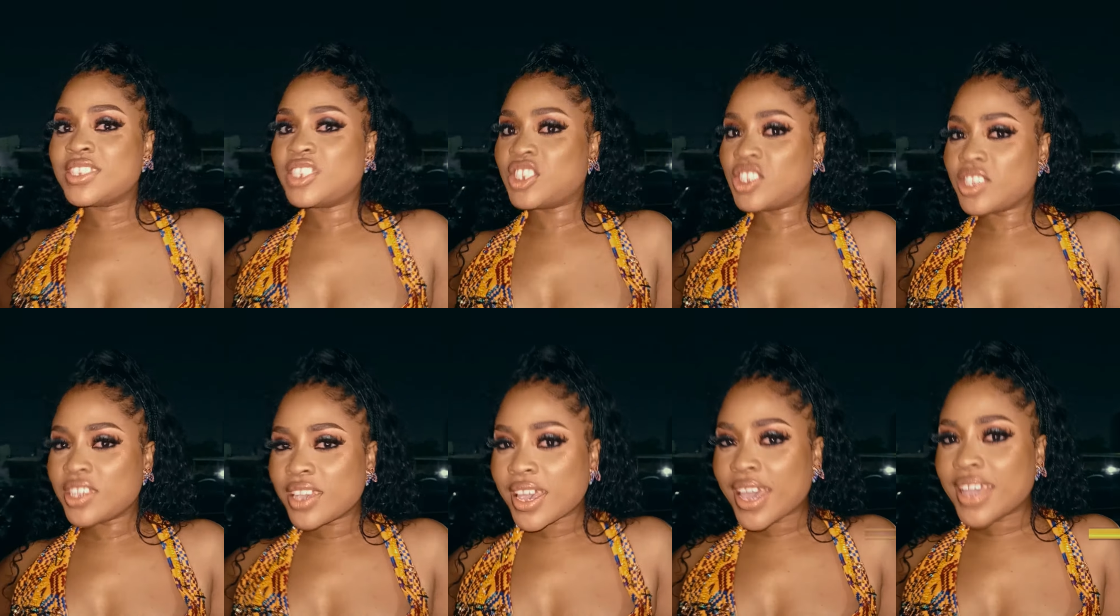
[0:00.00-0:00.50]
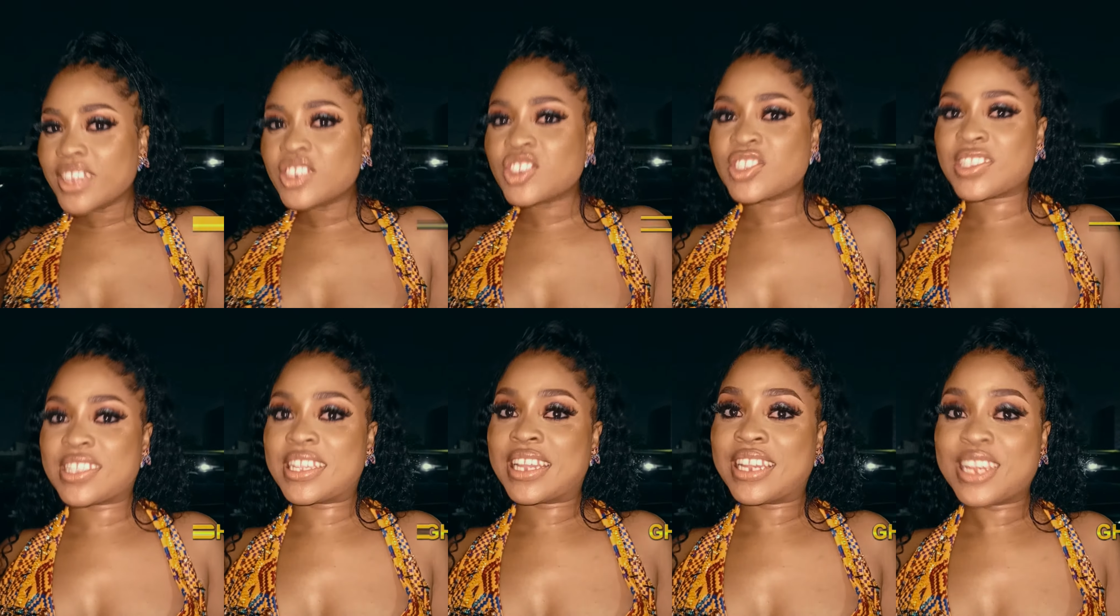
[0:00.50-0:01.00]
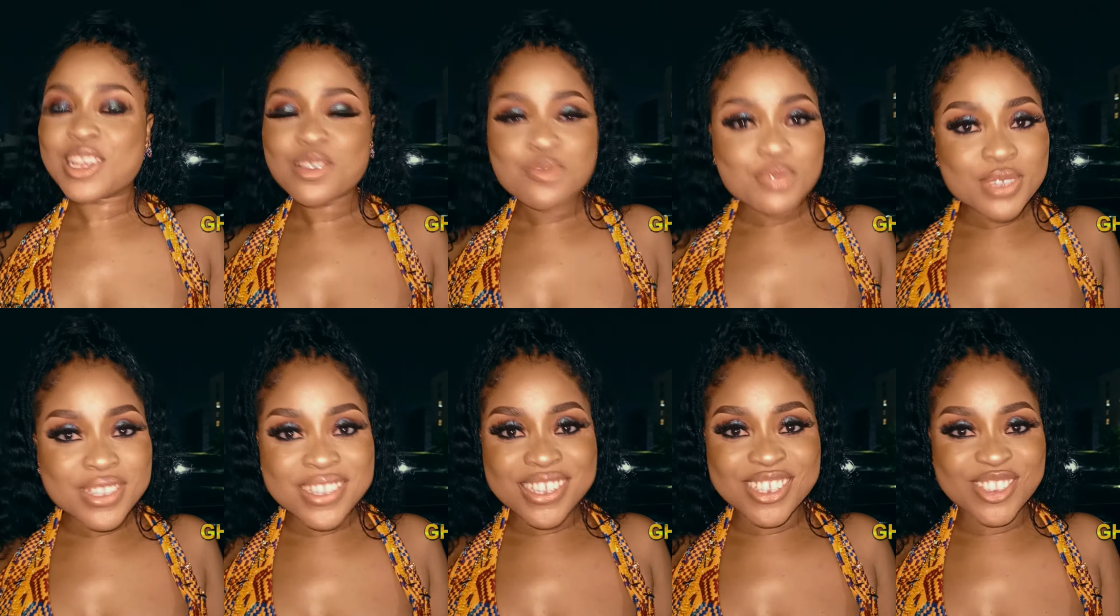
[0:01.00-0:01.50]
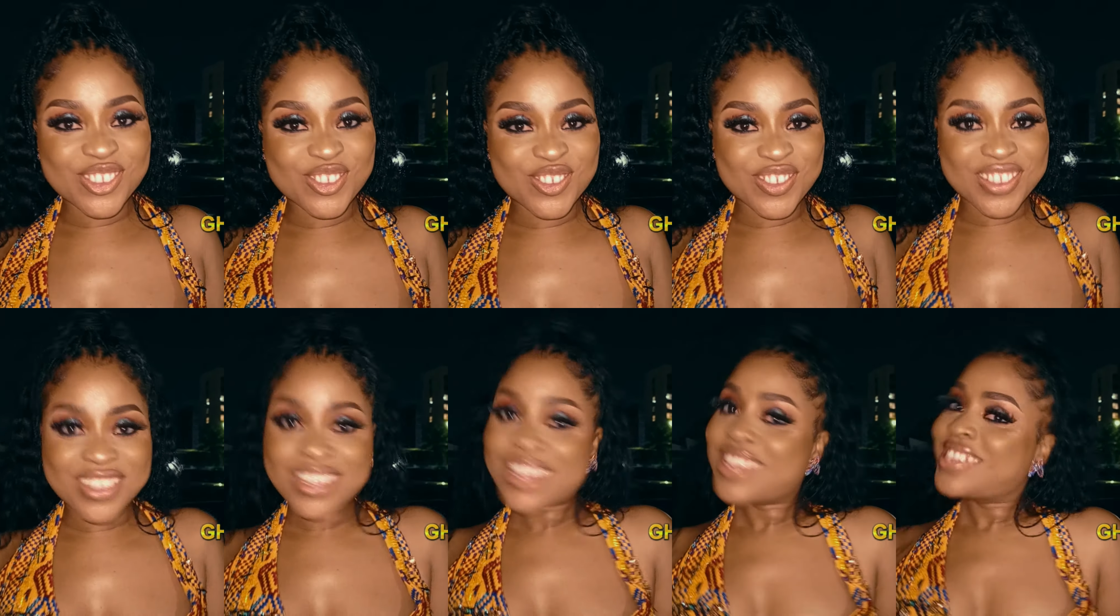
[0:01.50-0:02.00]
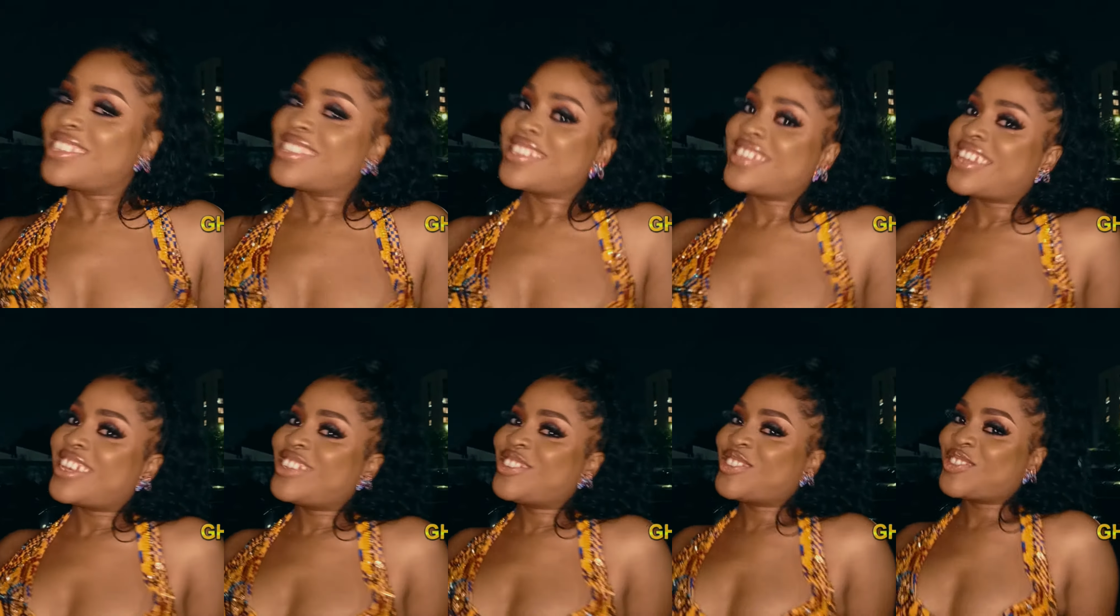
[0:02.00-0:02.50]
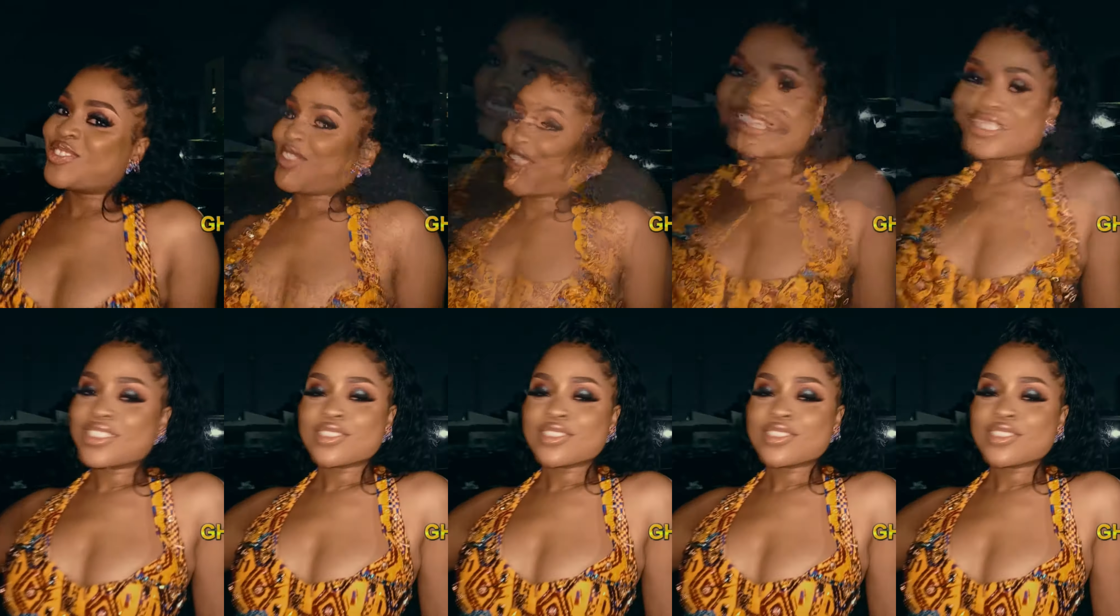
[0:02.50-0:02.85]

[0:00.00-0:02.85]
GH Celebrity News. Stay tuned.